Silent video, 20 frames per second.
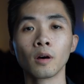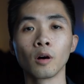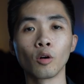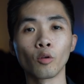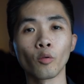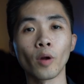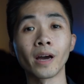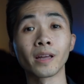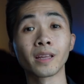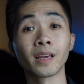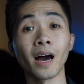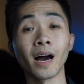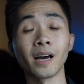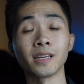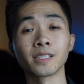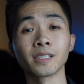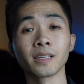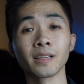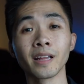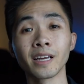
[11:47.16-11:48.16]
All right,
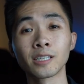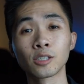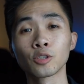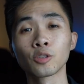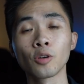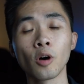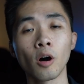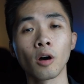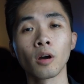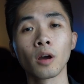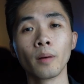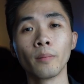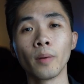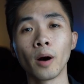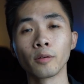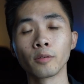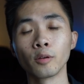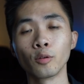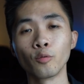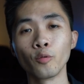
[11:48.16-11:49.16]
guys, let's talk
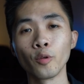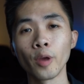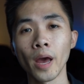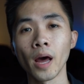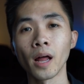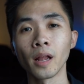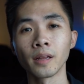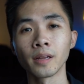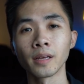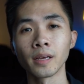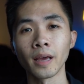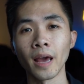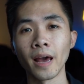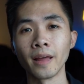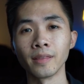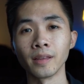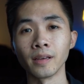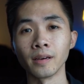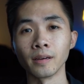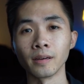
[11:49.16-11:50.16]
about the reality
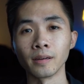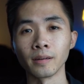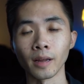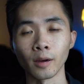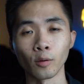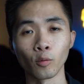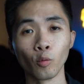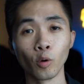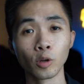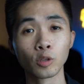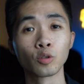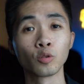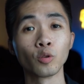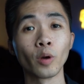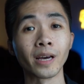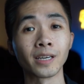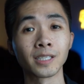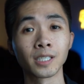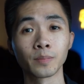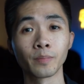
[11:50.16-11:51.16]
and the like what
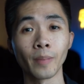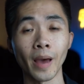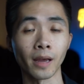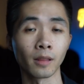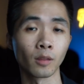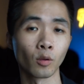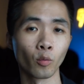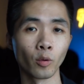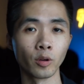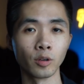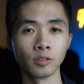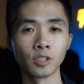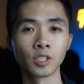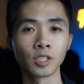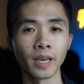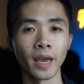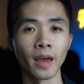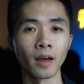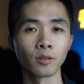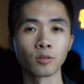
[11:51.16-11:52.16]
to expect when you
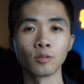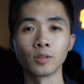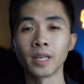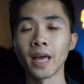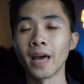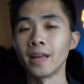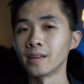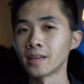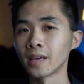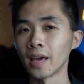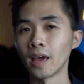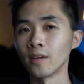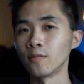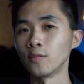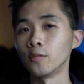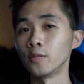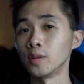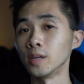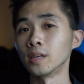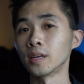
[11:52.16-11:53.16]
scale to 10k,
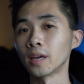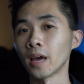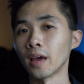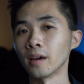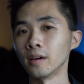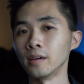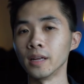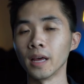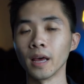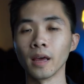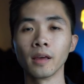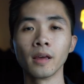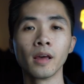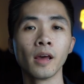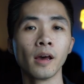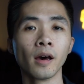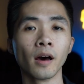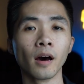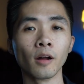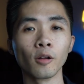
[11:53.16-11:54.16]
15k a day
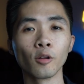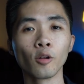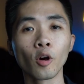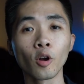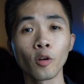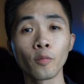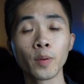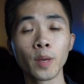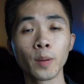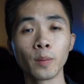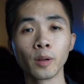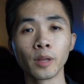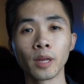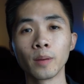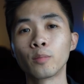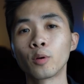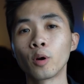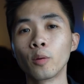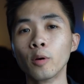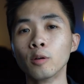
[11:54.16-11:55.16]
a lot of people they
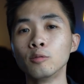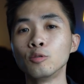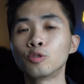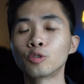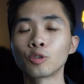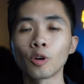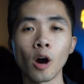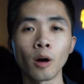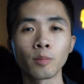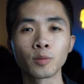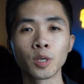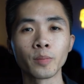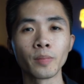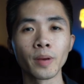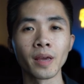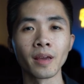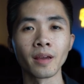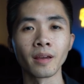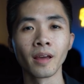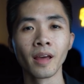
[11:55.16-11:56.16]
promote
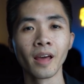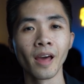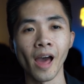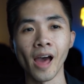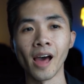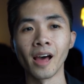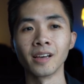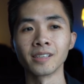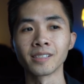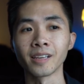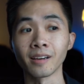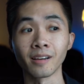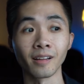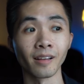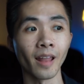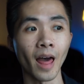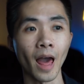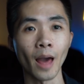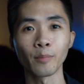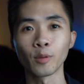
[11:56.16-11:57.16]
dropshipping as like a
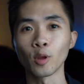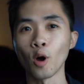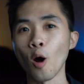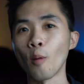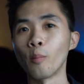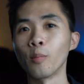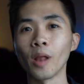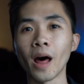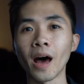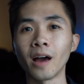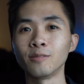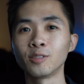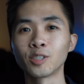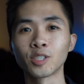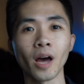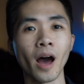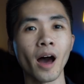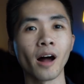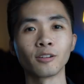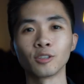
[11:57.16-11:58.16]
laptop
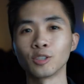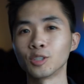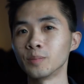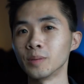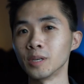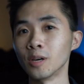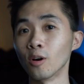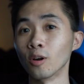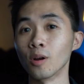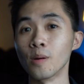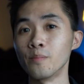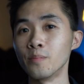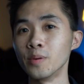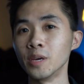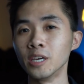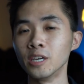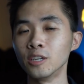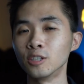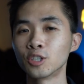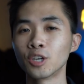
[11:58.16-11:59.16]
lifestyle, just be on a
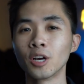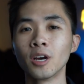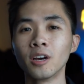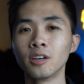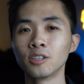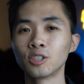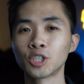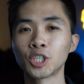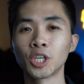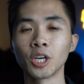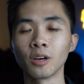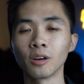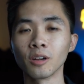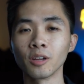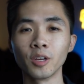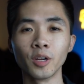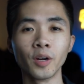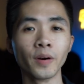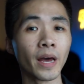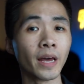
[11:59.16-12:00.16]
beach,
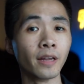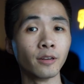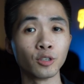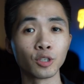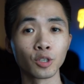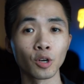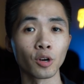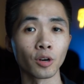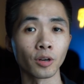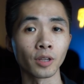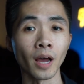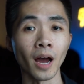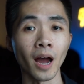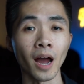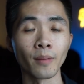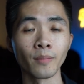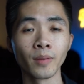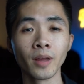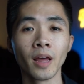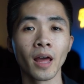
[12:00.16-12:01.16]
chill, you know, enjoy your
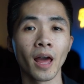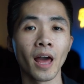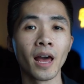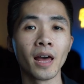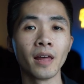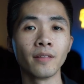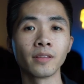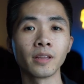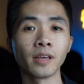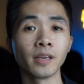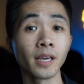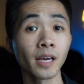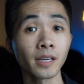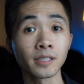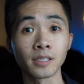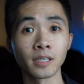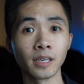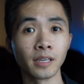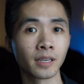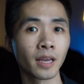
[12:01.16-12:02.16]
time. And
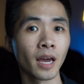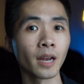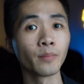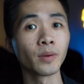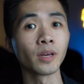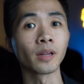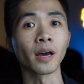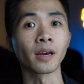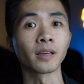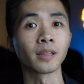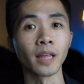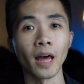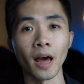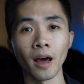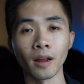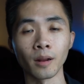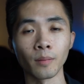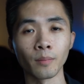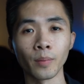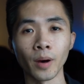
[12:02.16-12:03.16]
yes, it can be like
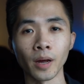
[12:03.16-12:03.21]
that,